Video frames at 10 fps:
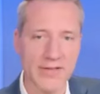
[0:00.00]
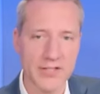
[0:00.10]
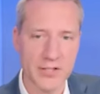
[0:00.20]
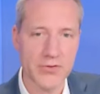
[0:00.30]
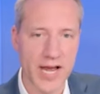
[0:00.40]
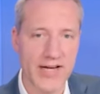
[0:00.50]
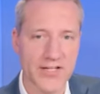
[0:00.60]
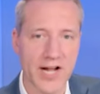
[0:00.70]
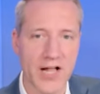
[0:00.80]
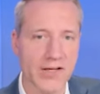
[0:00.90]
to you,
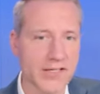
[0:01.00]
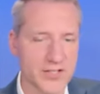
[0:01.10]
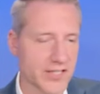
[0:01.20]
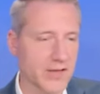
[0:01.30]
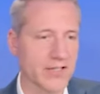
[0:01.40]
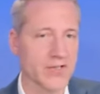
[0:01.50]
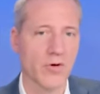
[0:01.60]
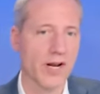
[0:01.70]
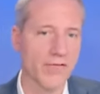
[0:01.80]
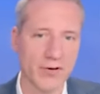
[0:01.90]
Jackson Holliday's ceiling is
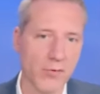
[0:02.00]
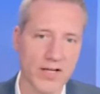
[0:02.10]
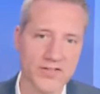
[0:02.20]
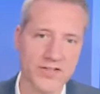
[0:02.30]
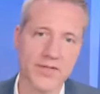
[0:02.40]
whatever he wants it to